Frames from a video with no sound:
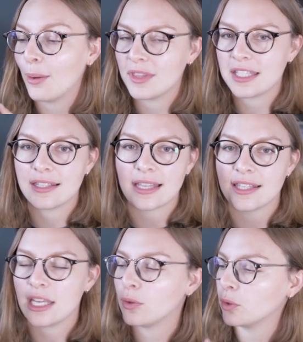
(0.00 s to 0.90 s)
This is a
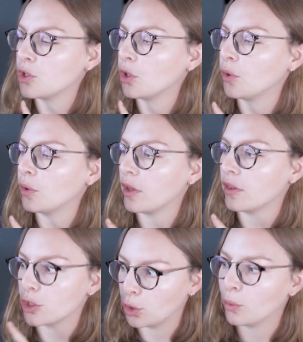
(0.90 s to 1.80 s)
sequel to
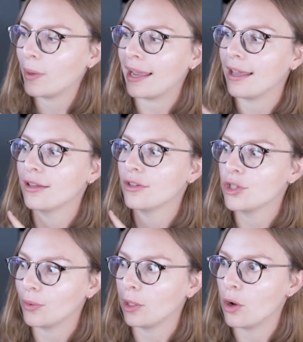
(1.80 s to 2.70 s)
The Short Way
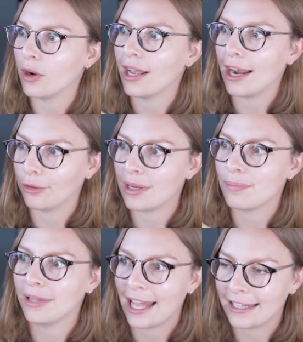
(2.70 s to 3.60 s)
to a Long Angry
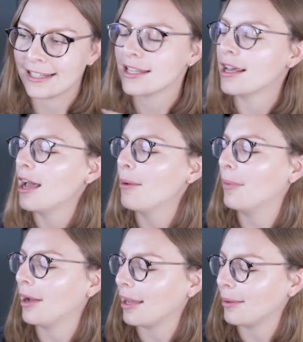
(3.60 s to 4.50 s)
Planet
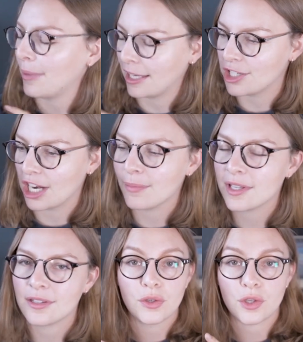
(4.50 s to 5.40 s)
by Becky
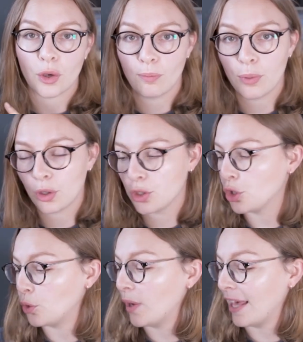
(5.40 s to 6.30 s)
Chambers, so book
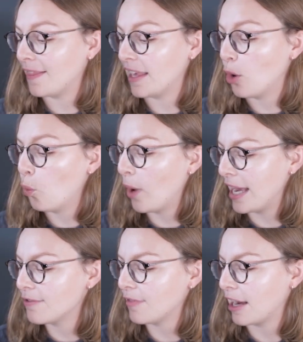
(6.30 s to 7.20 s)
two in the
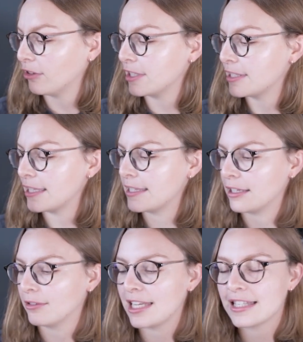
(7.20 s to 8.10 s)
Wayfarers
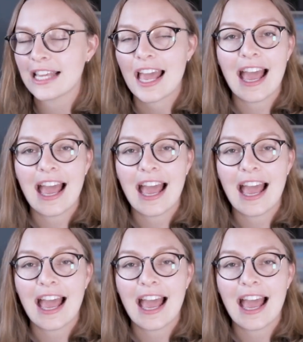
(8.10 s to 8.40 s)
series.